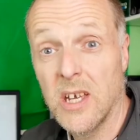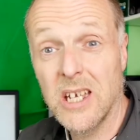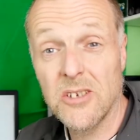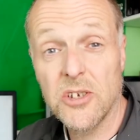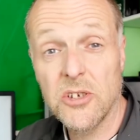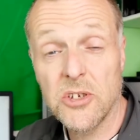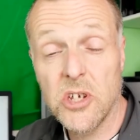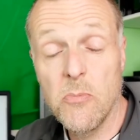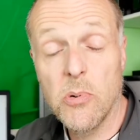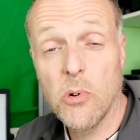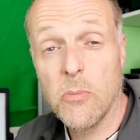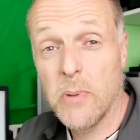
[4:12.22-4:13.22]
It's a
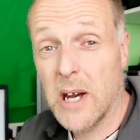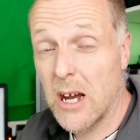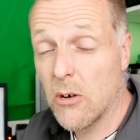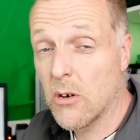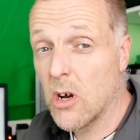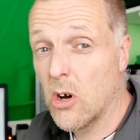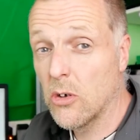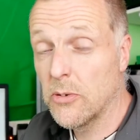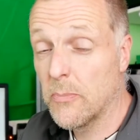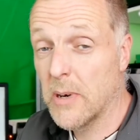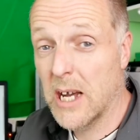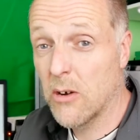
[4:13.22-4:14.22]
simple power
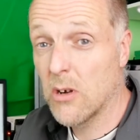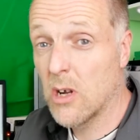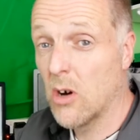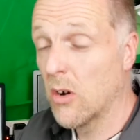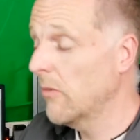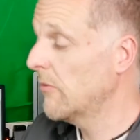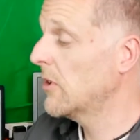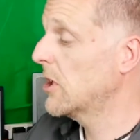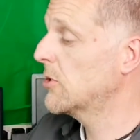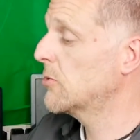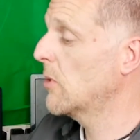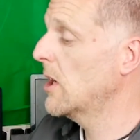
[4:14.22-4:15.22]
on, power off
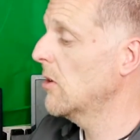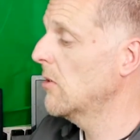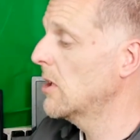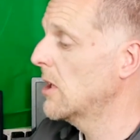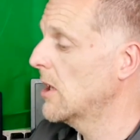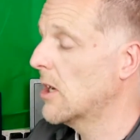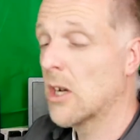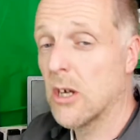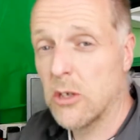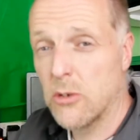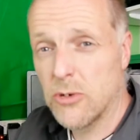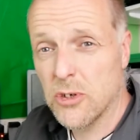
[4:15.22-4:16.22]
as well.
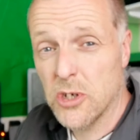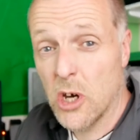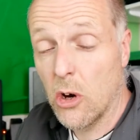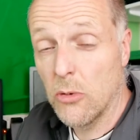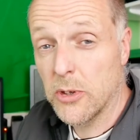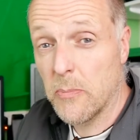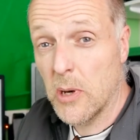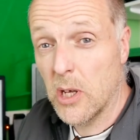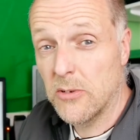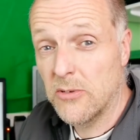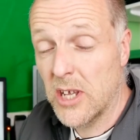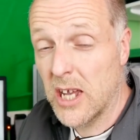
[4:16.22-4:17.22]
You just hold the
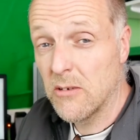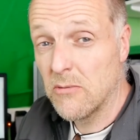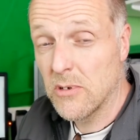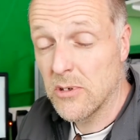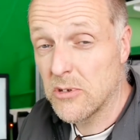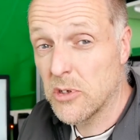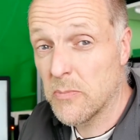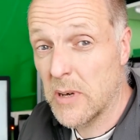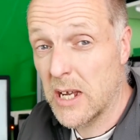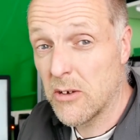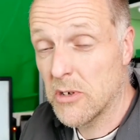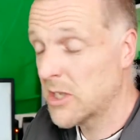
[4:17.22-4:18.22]
button down to
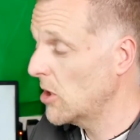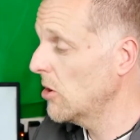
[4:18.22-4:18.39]
power it